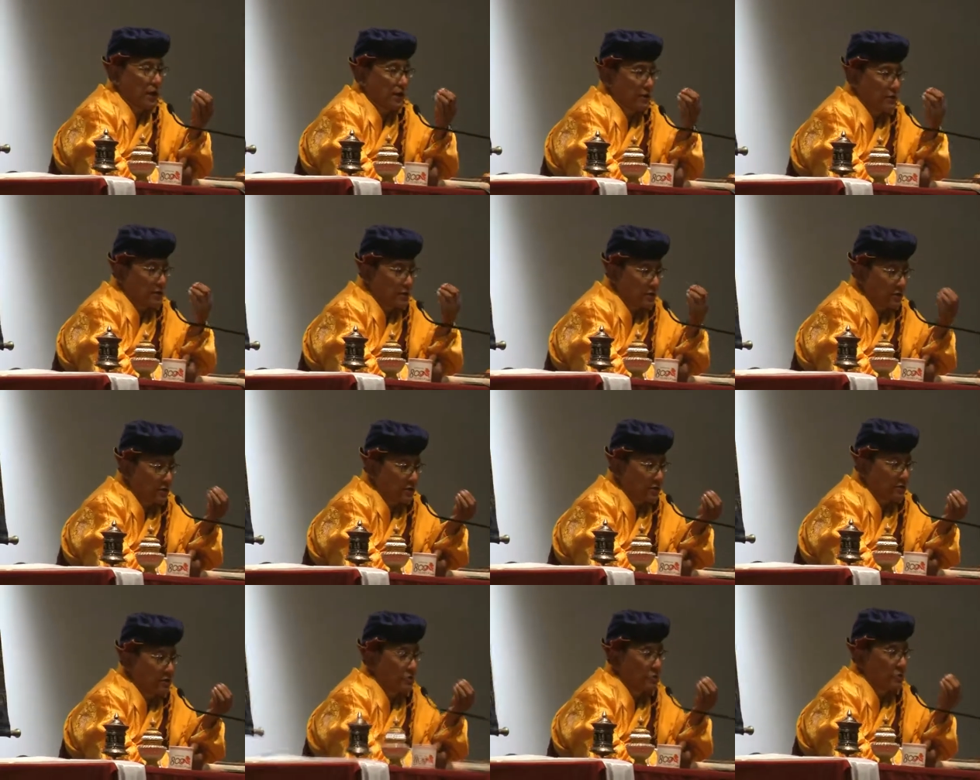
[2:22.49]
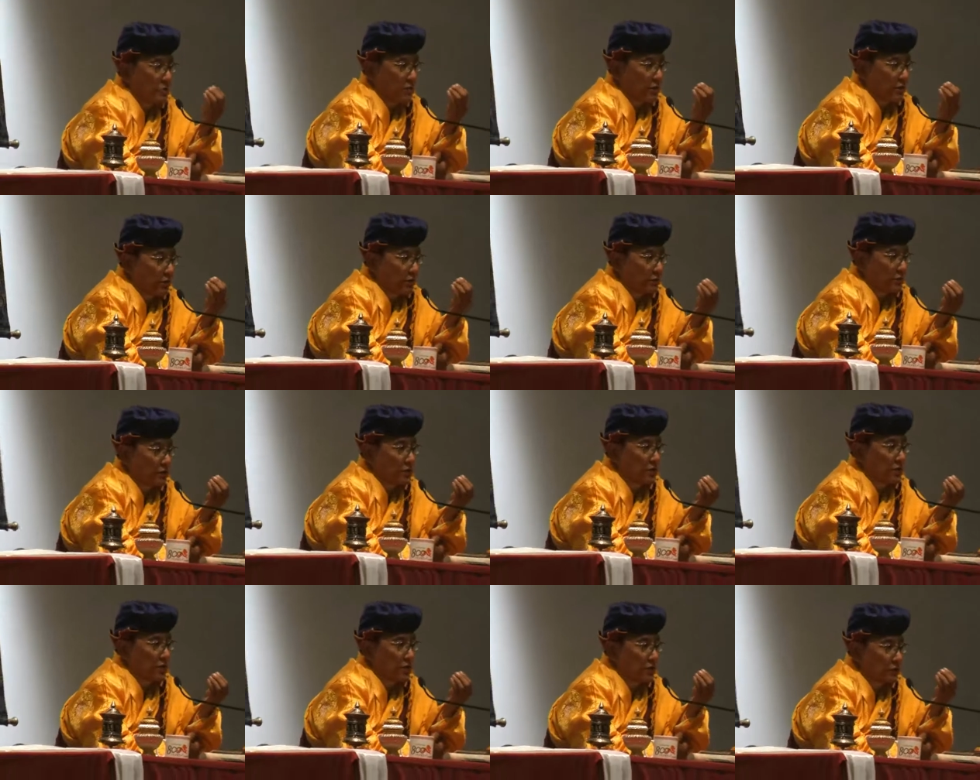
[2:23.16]
at least you
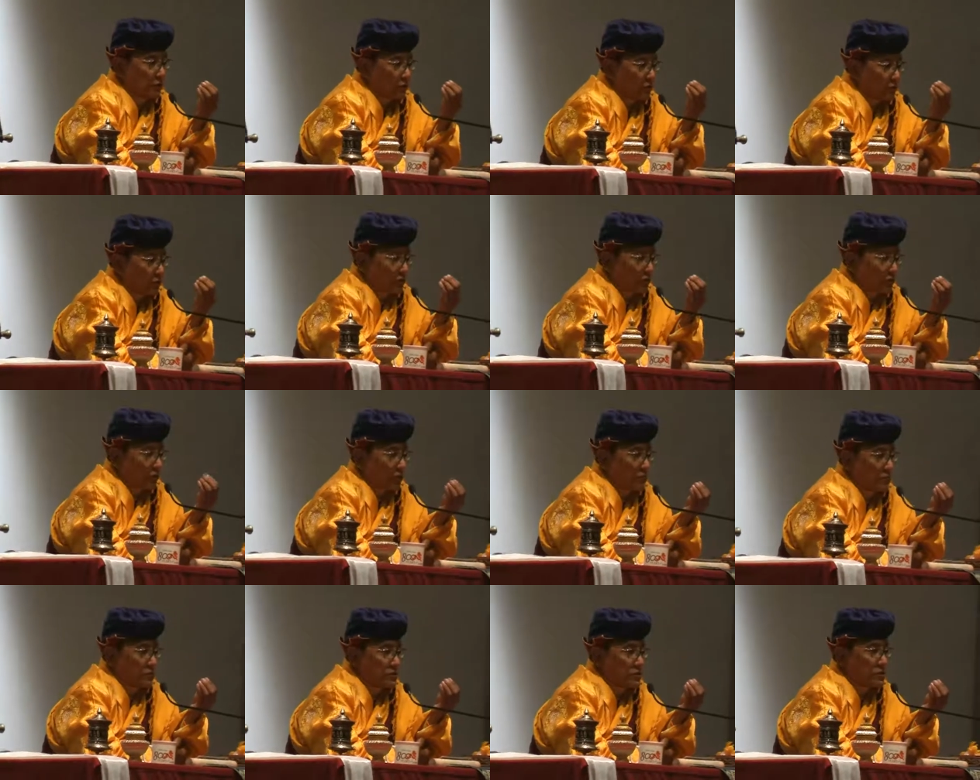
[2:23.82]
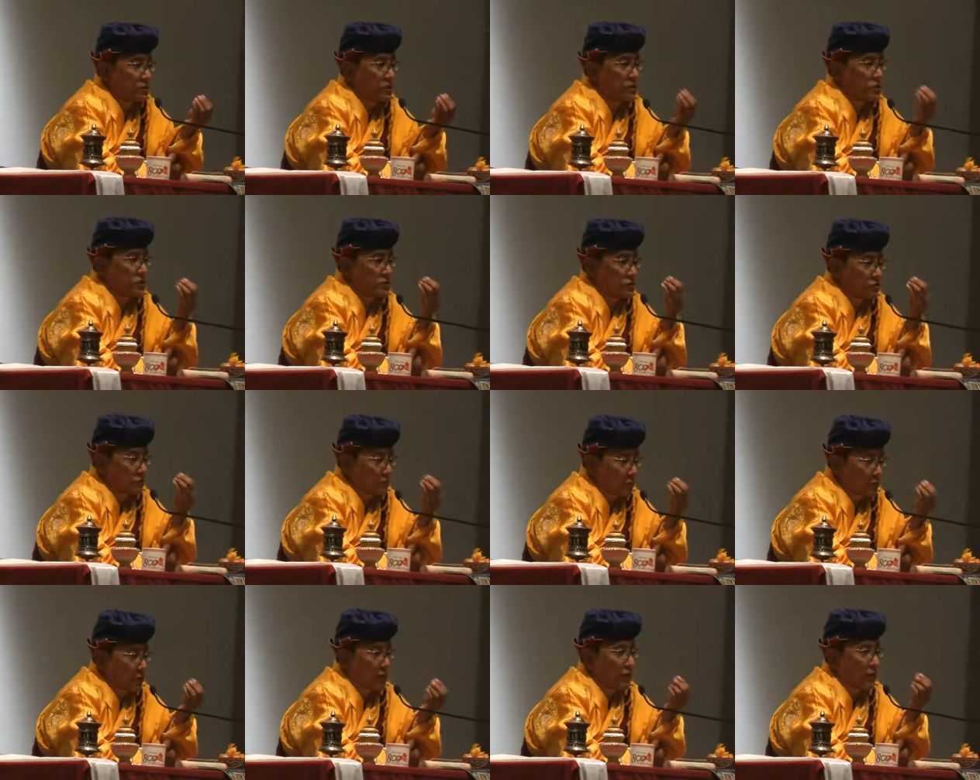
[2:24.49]
have to take care of others
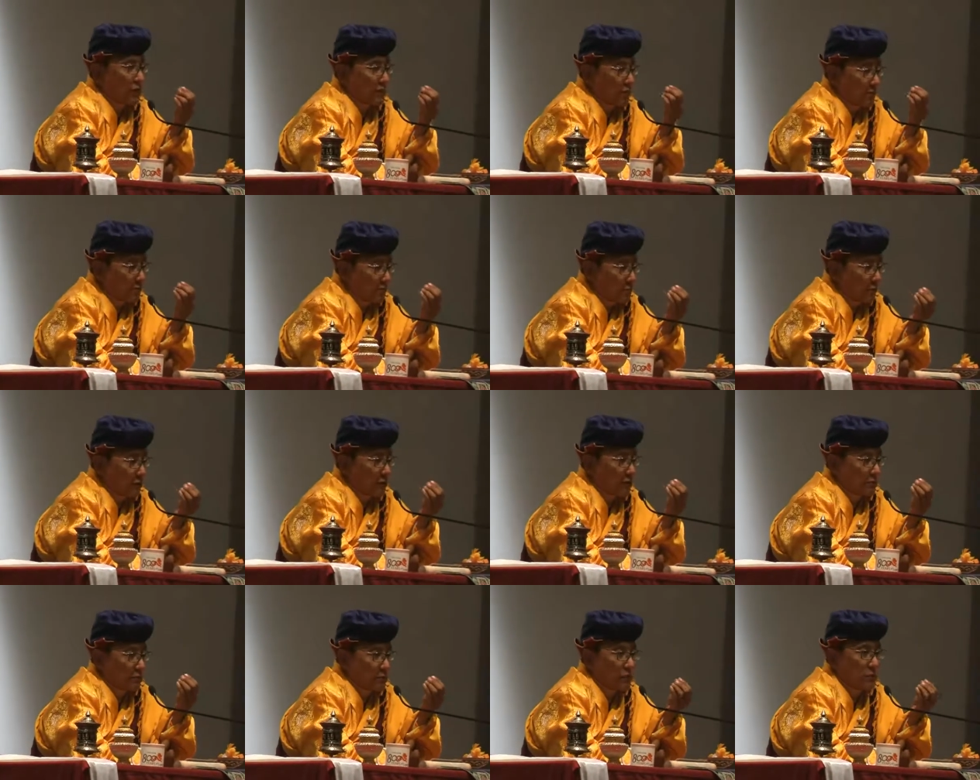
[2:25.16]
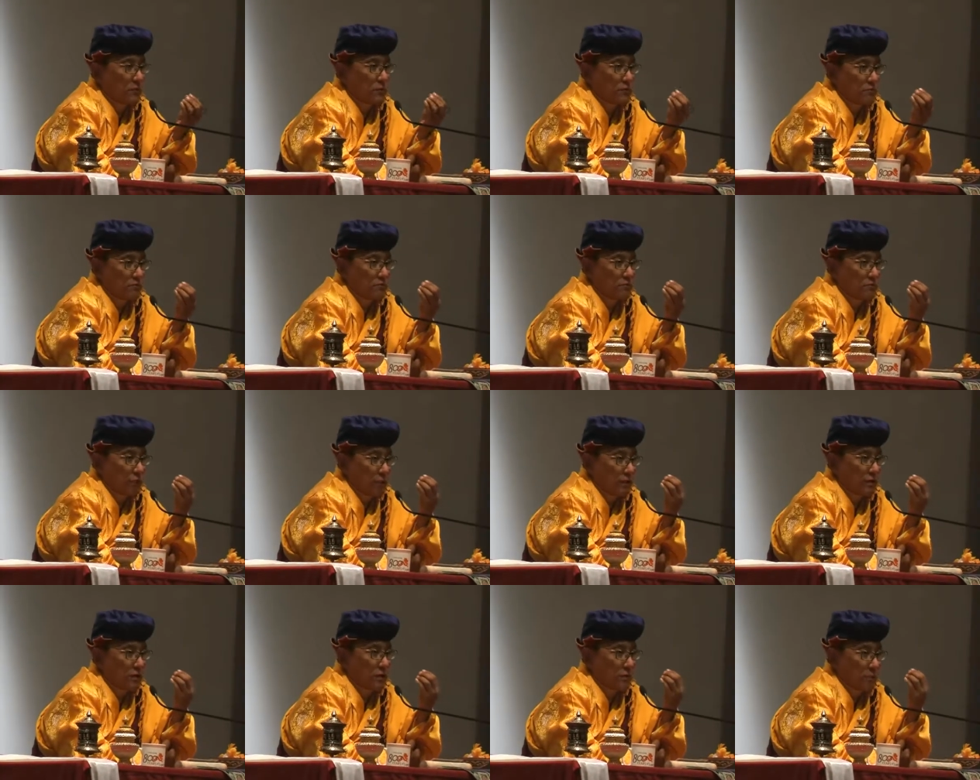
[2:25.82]
just to make uh, make make
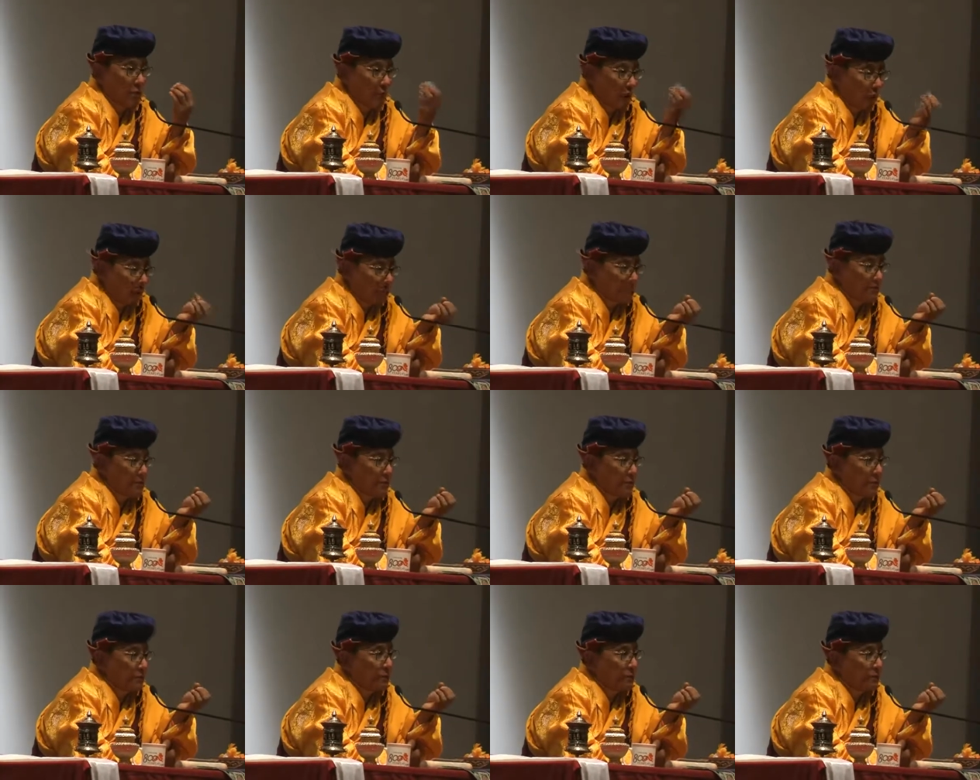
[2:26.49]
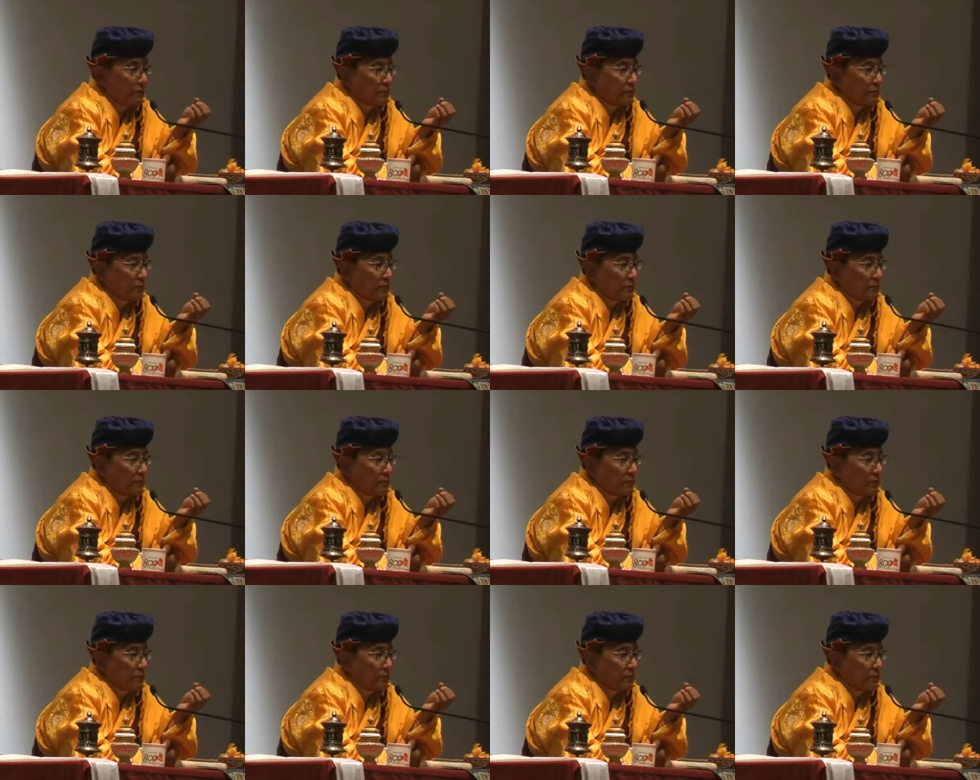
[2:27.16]
them make them happy